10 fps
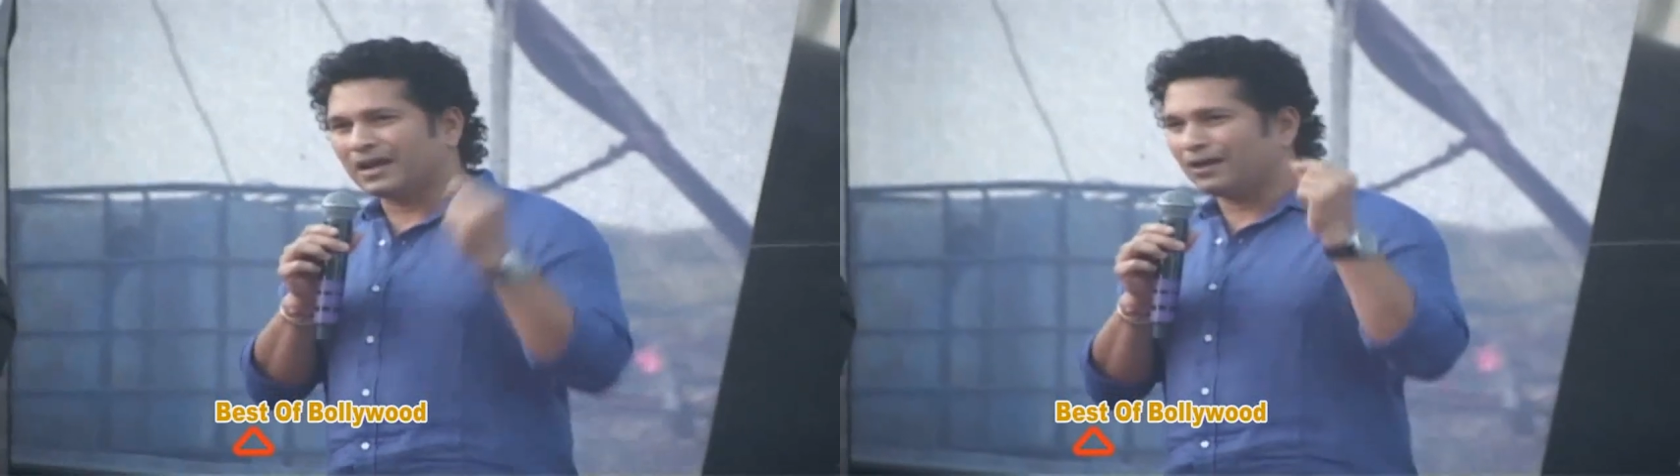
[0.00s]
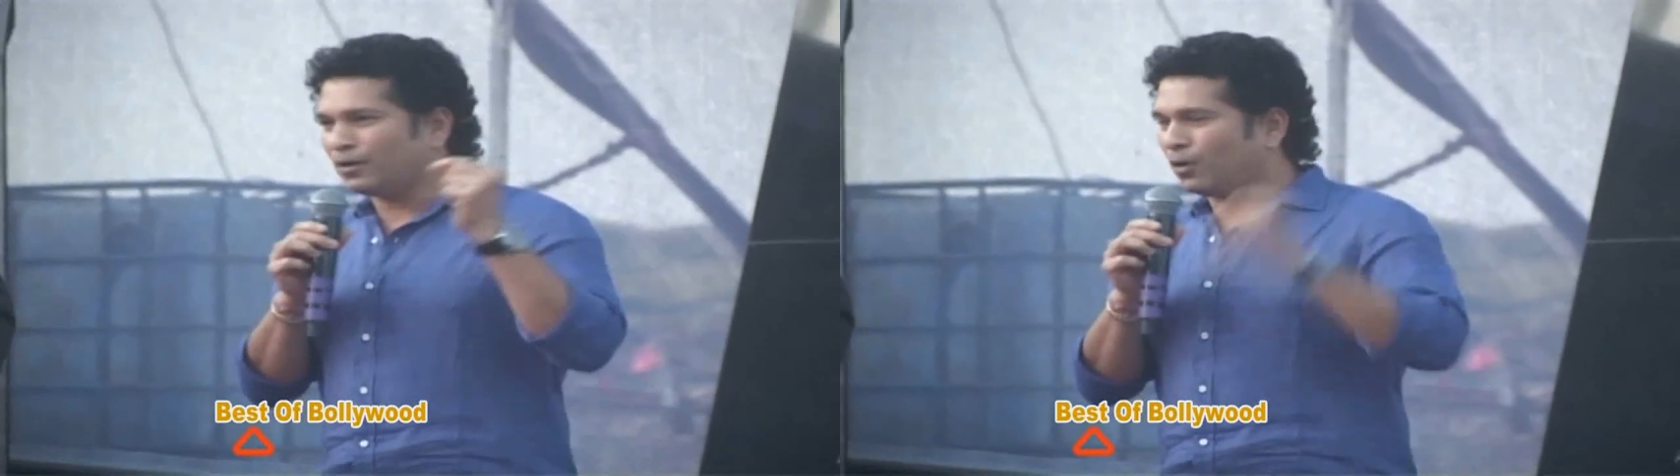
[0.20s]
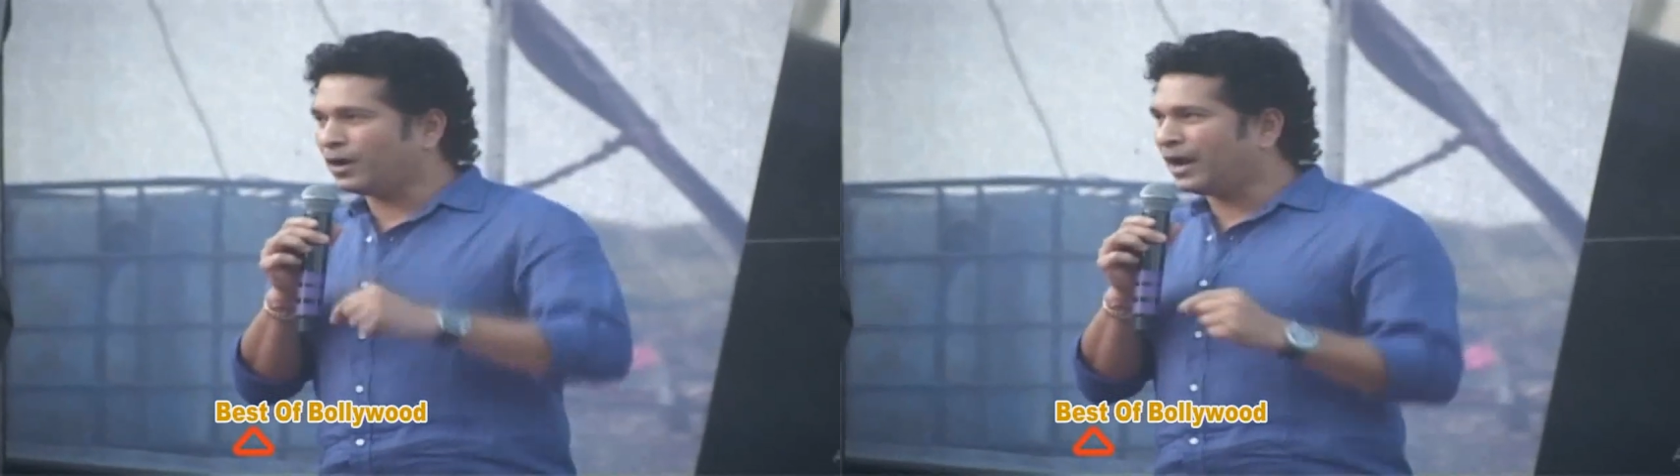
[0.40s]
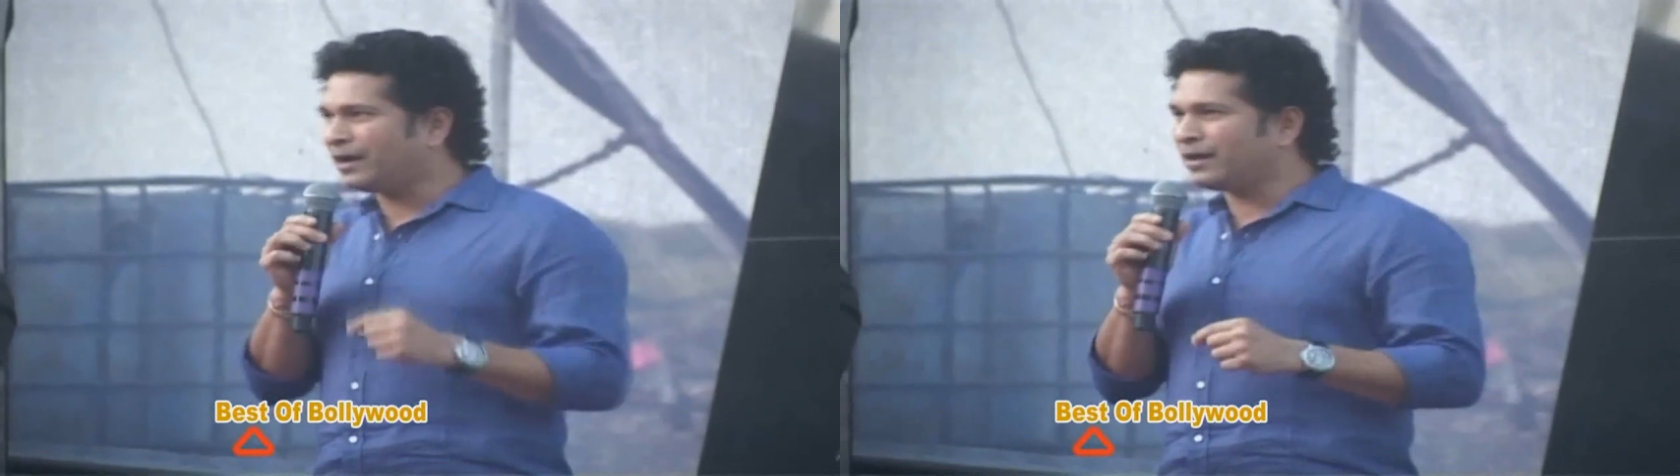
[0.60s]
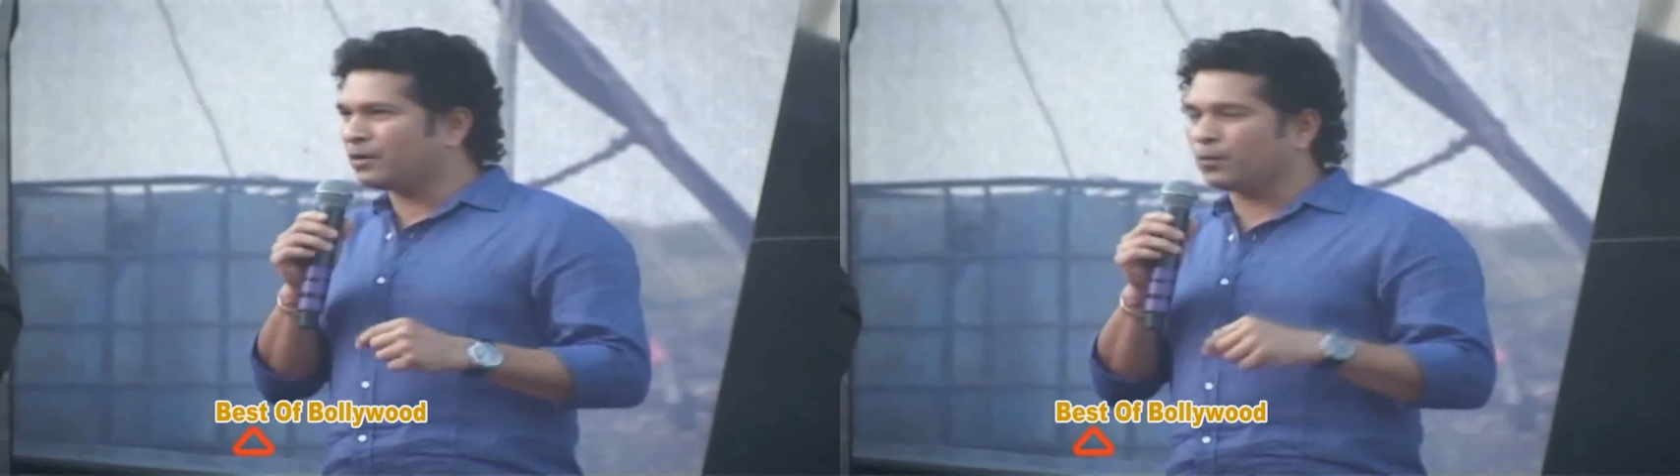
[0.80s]
And all I
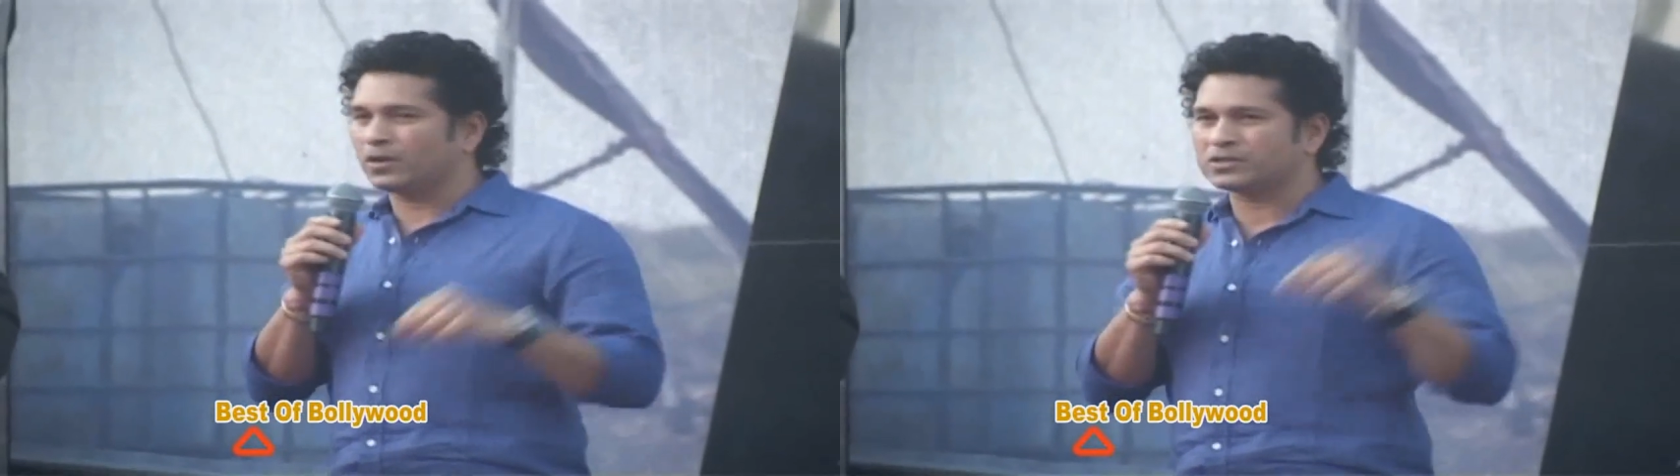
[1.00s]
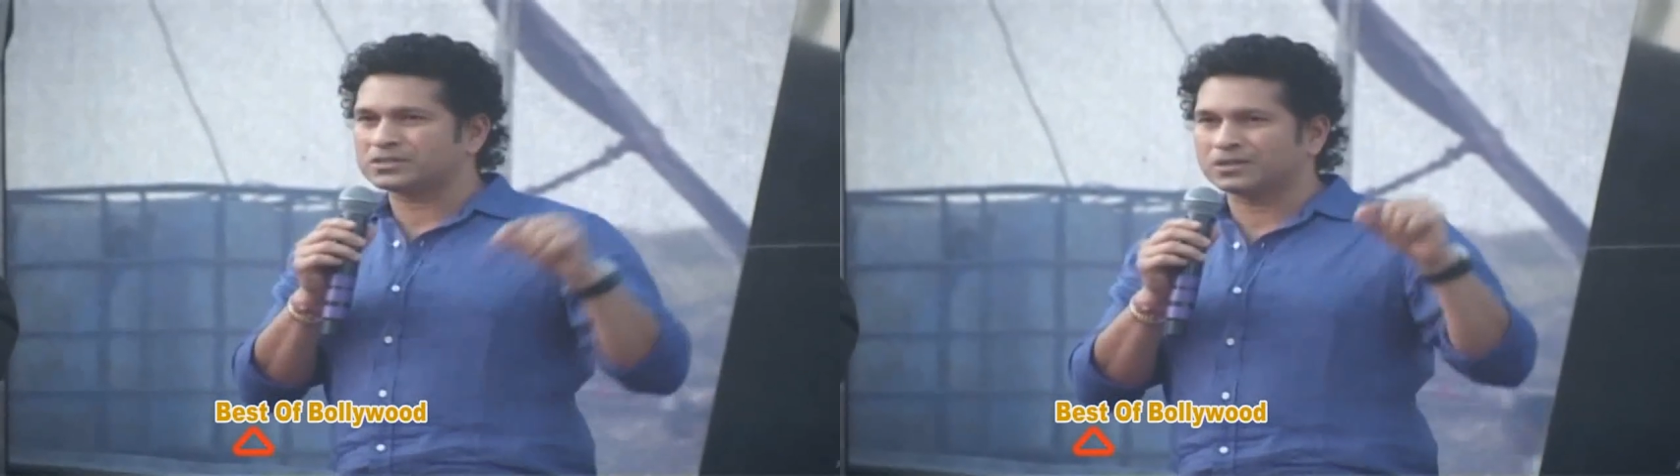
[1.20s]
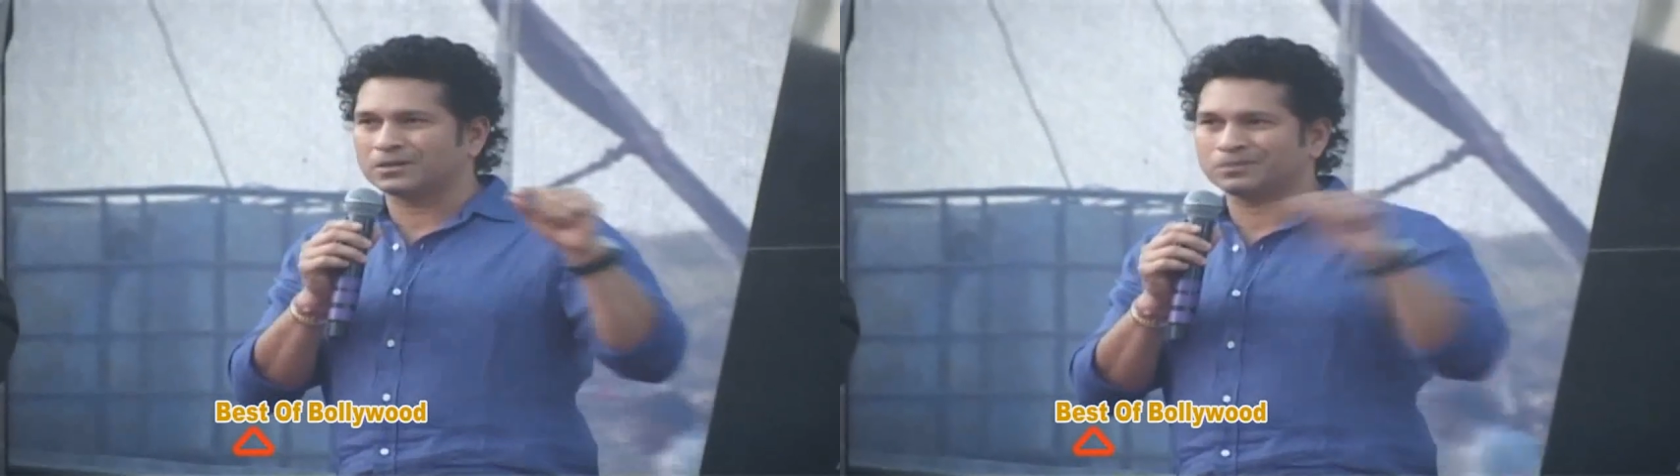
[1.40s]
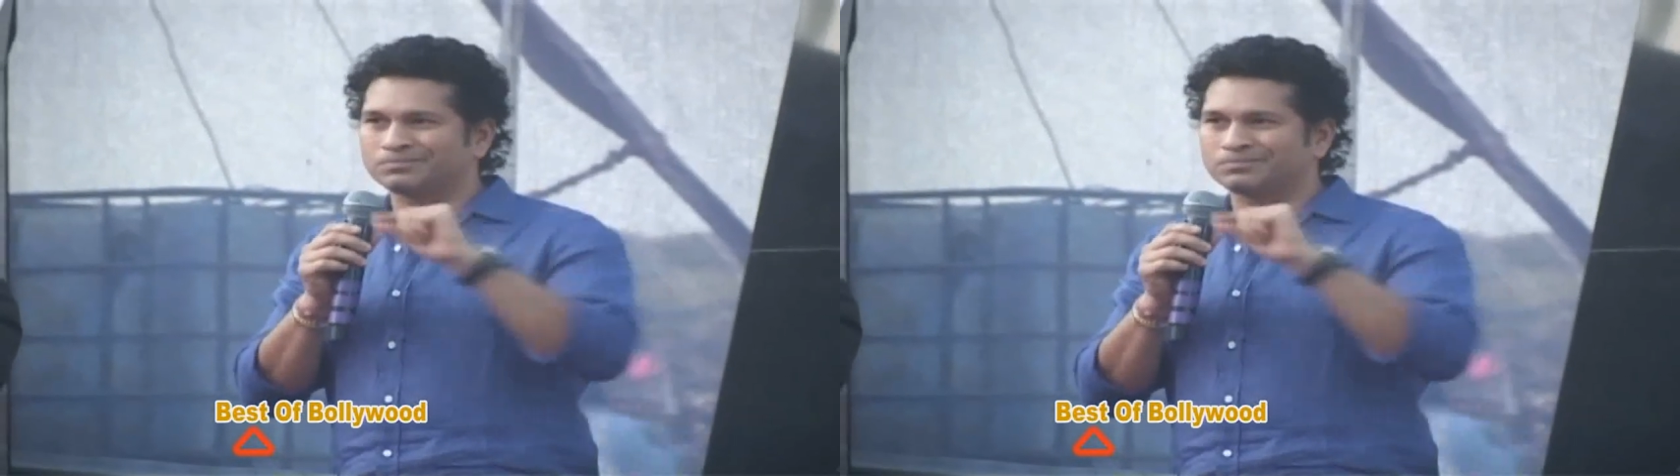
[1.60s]
had done was